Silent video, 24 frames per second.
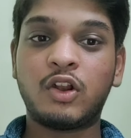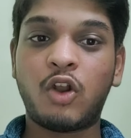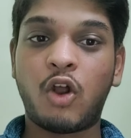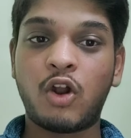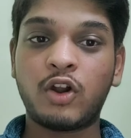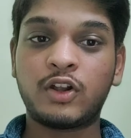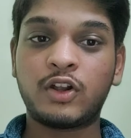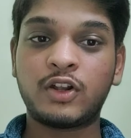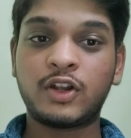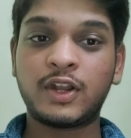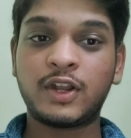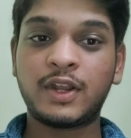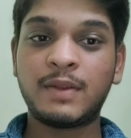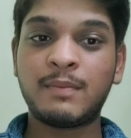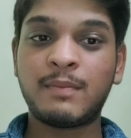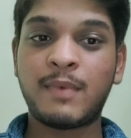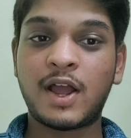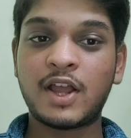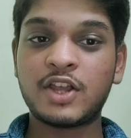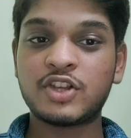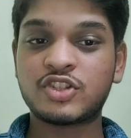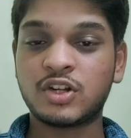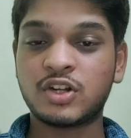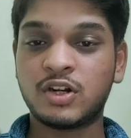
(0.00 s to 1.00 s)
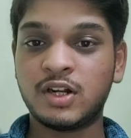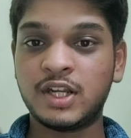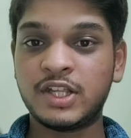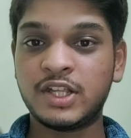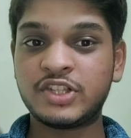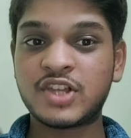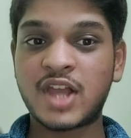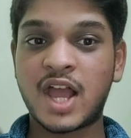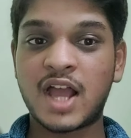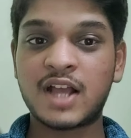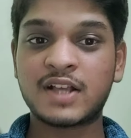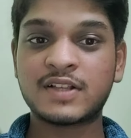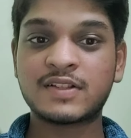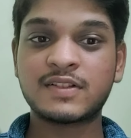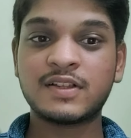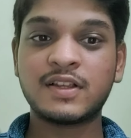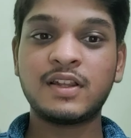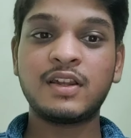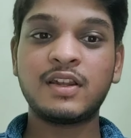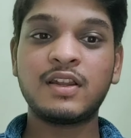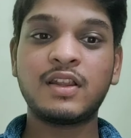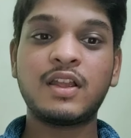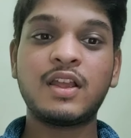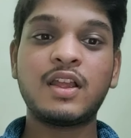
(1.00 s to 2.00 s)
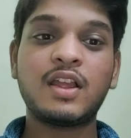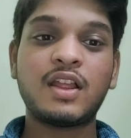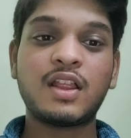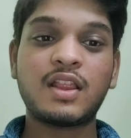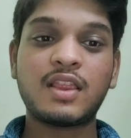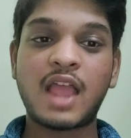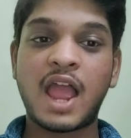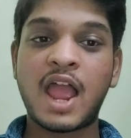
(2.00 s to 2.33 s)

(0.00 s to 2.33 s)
The Lottery by Shirley Jackson,